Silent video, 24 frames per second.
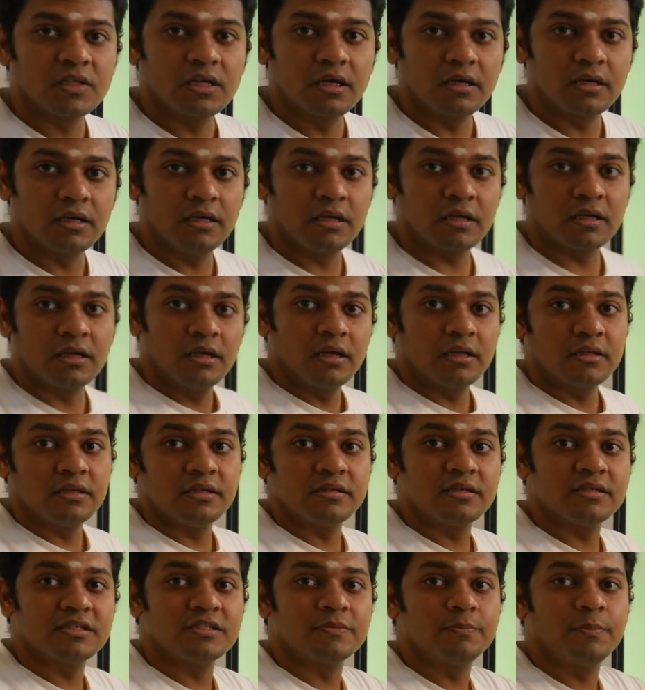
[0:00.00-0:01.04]
Clear?
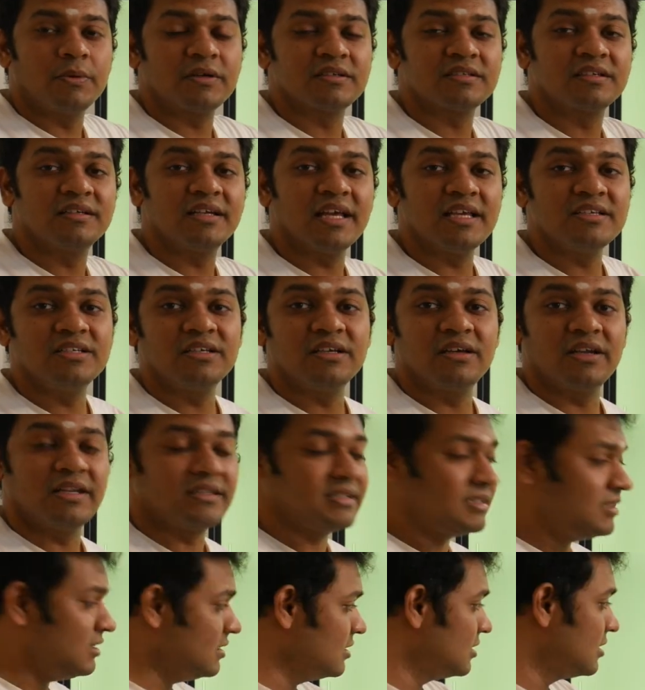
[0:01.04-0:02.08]
This is percentage increase
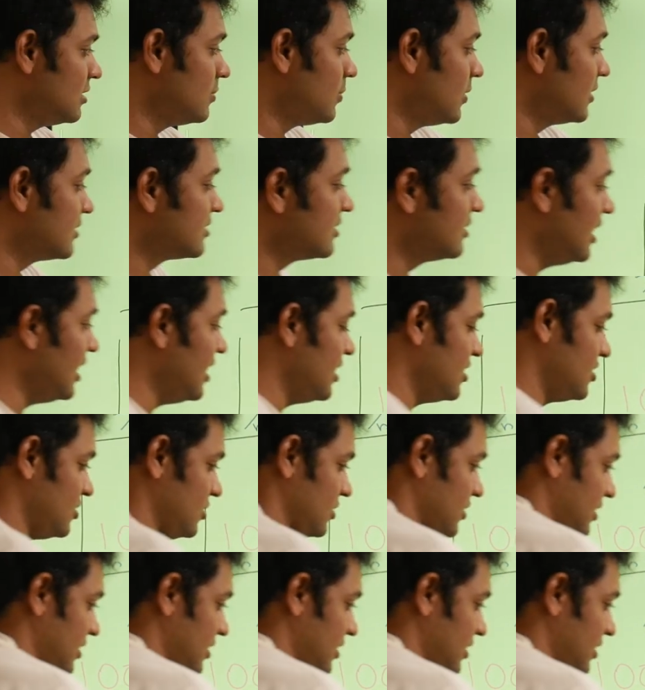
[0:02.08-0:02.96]
and percentage